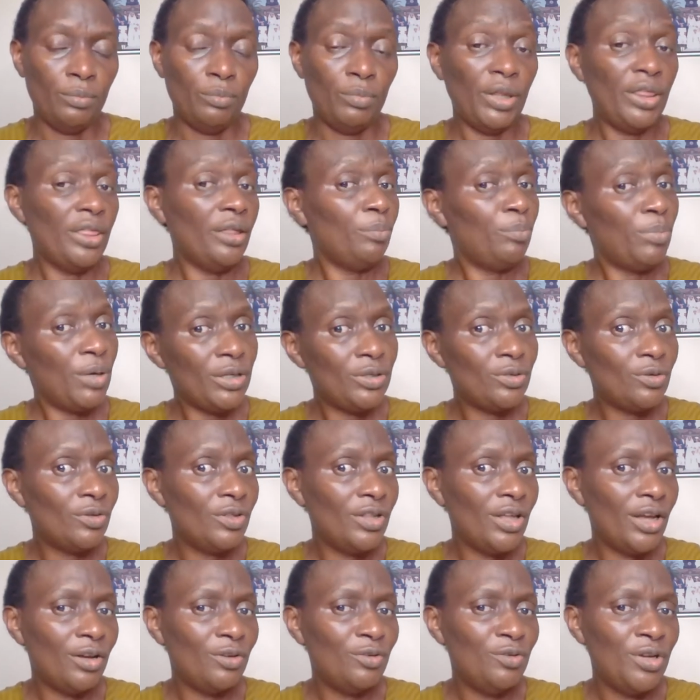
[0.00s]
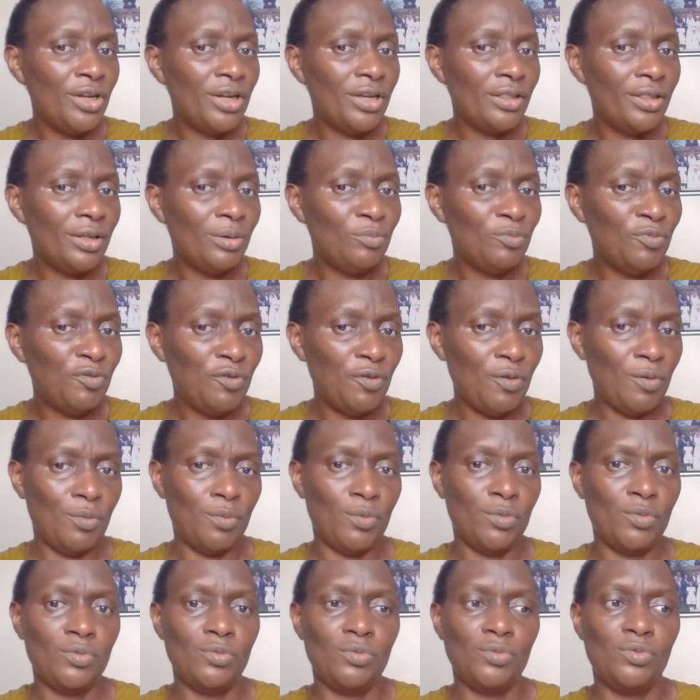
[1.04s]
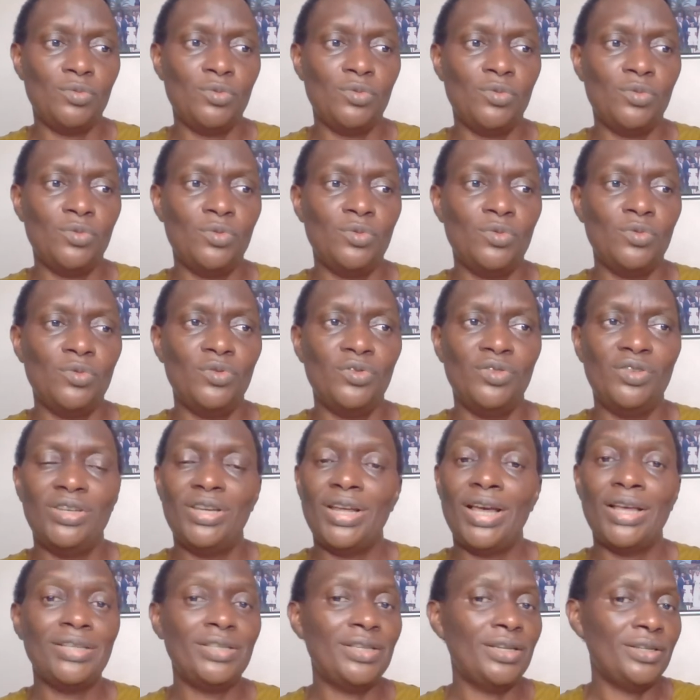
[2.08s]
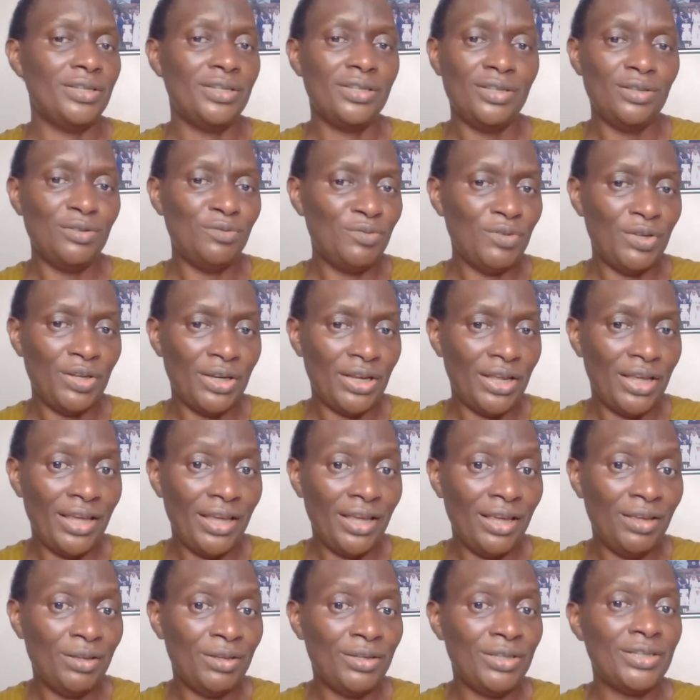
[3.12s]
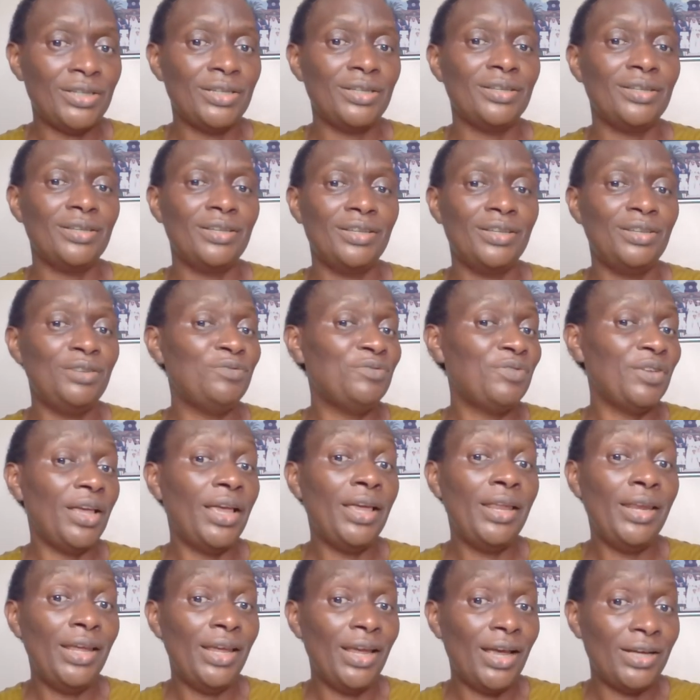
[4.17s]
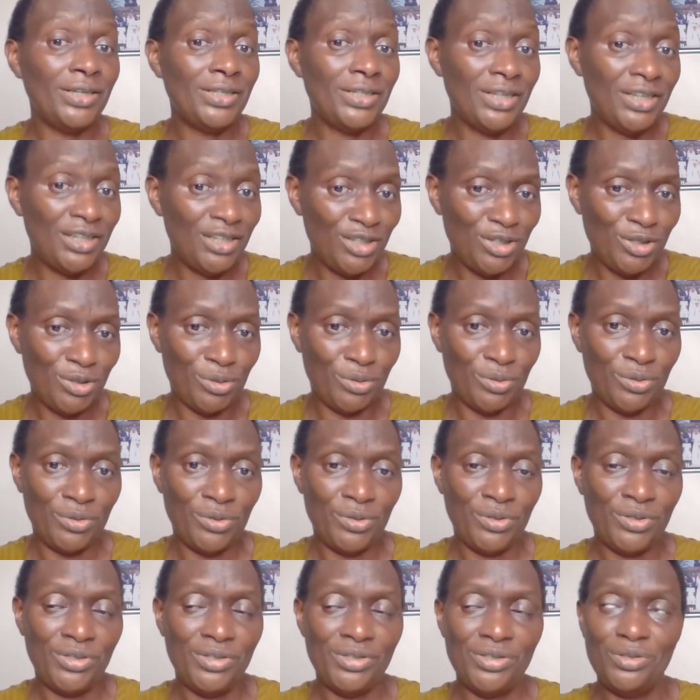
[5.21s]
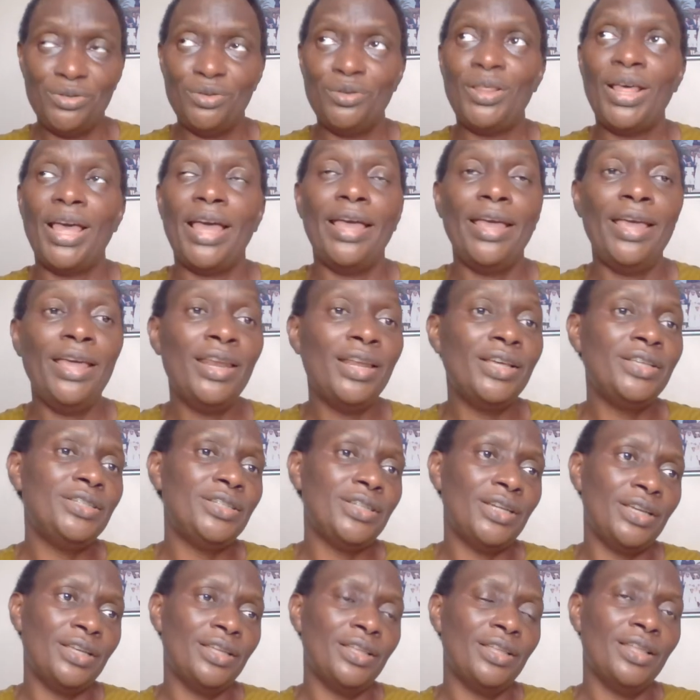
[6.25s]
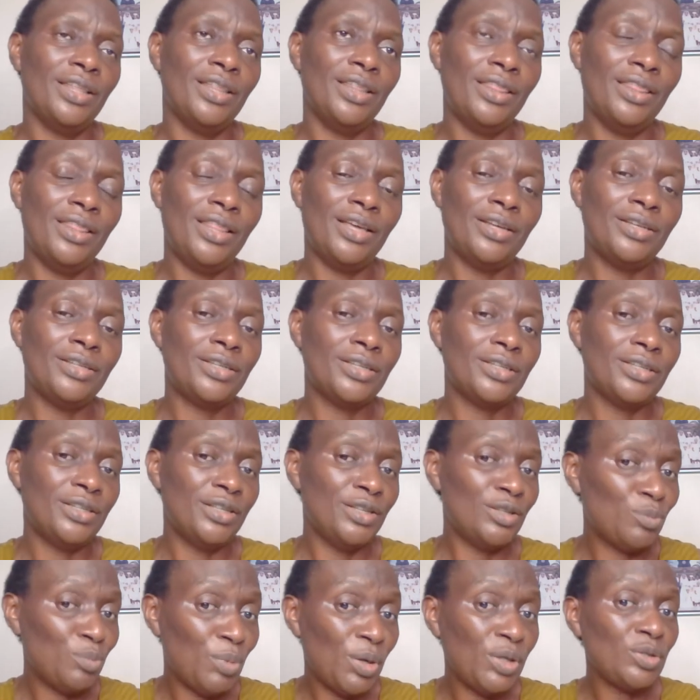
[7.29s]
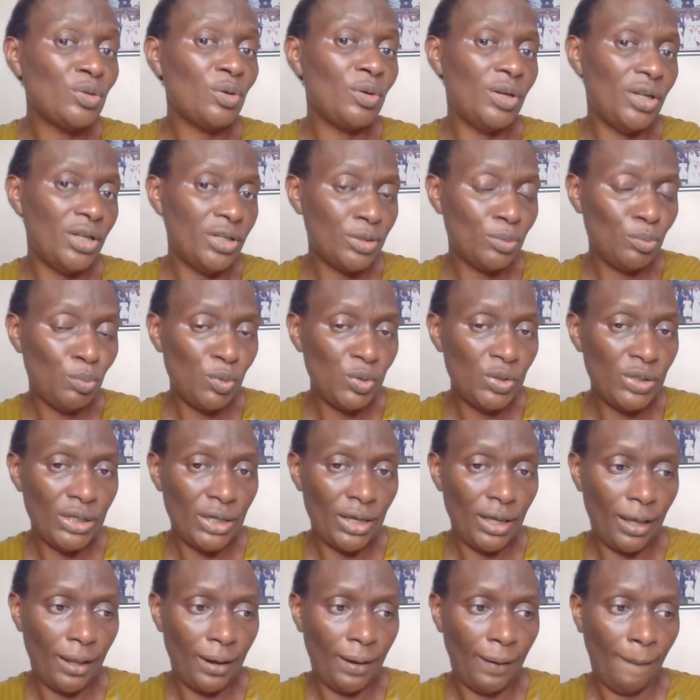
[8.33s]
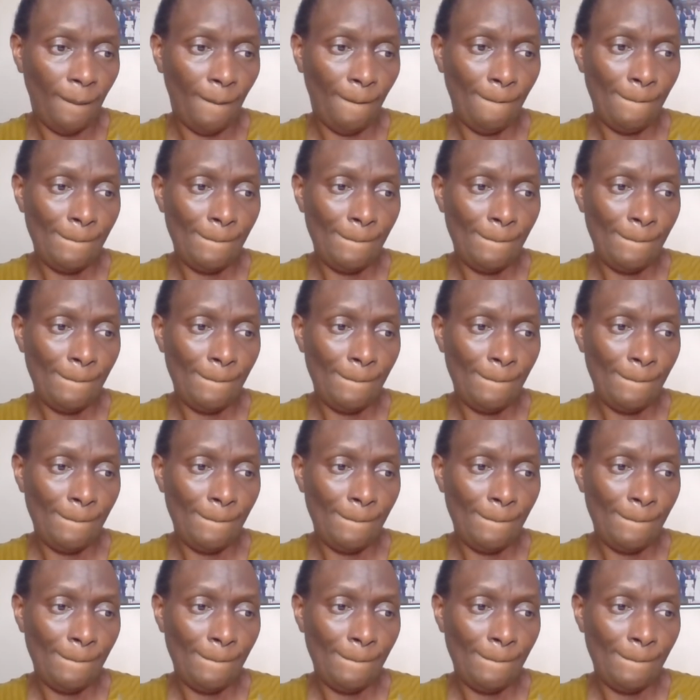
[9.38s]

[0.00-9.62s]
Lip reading: but the person they are doing them for doesn't even give any attention to the energy that this person is putting in.